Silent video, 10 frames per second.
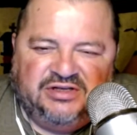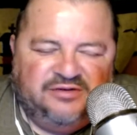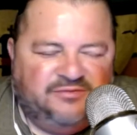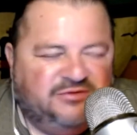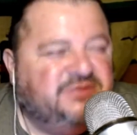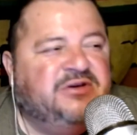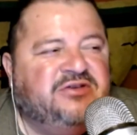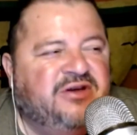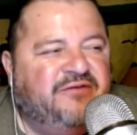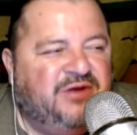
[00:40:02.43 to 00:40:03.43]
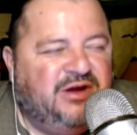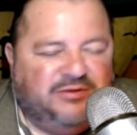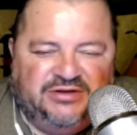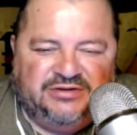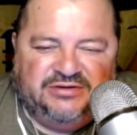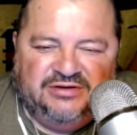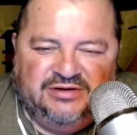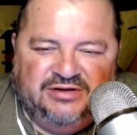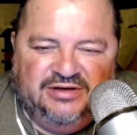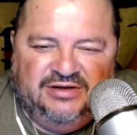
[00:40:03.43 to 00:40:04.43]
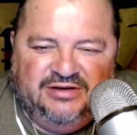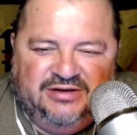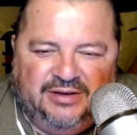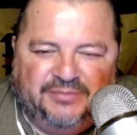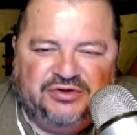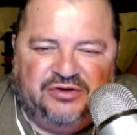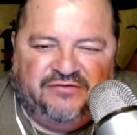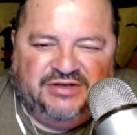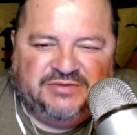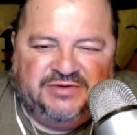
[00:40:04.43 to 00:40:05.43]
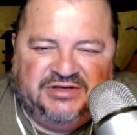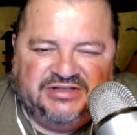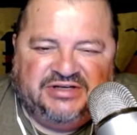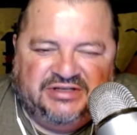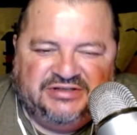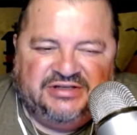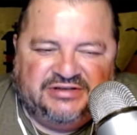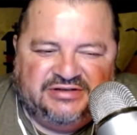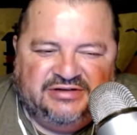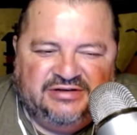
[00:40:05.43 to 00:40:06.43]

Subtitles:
just because you haven't been able to observe it, doesn't mean it doesn't exist.